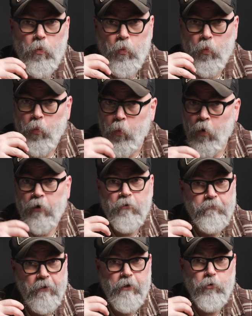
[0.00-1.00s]

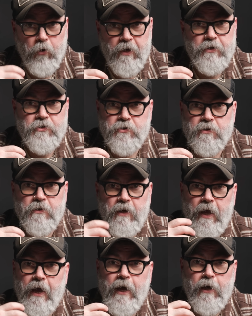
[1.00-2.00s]
wonderfully rich
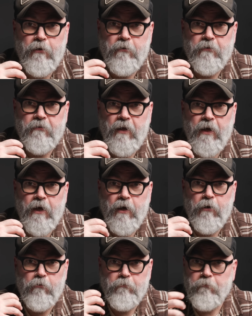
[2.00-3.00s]

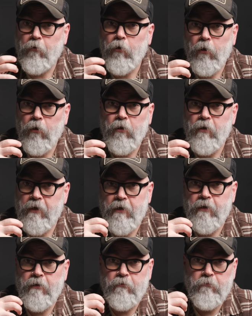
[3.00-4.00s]
and full
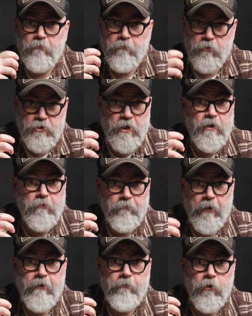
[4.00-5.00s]
in Virginia
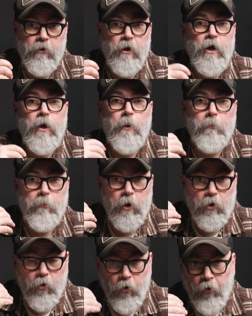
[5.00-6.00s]
flavor,
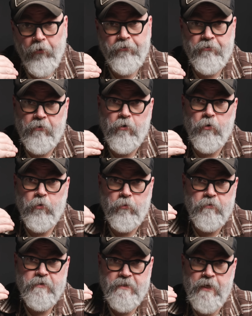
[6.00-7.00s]
but
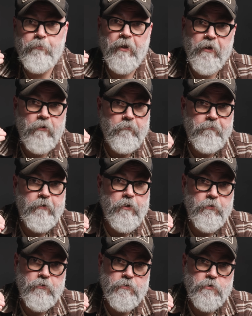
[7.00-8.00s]
also deeply
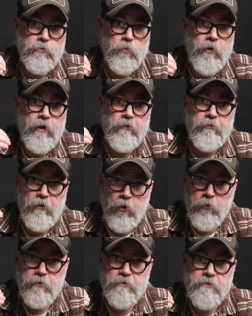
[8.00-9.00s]
infused with
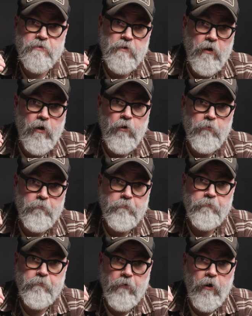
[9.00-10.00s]
notes
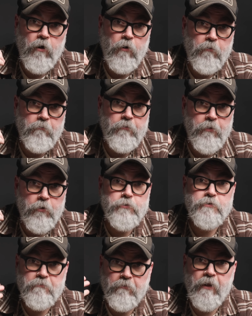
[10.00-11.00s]
of
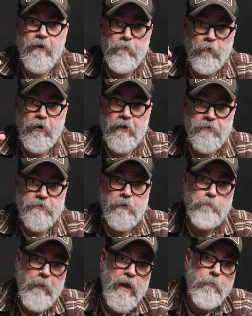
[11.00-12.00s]
those flavorings,
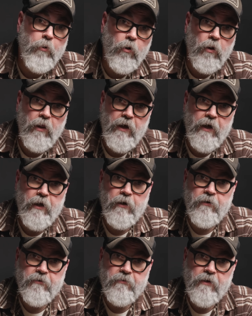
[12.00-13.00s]
and maple
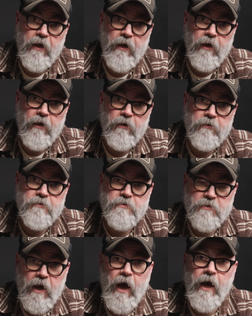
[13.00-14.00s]
and
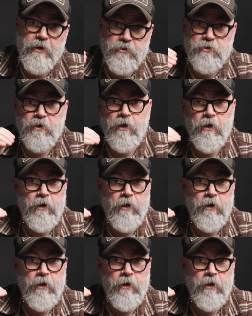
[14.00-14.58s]
scotch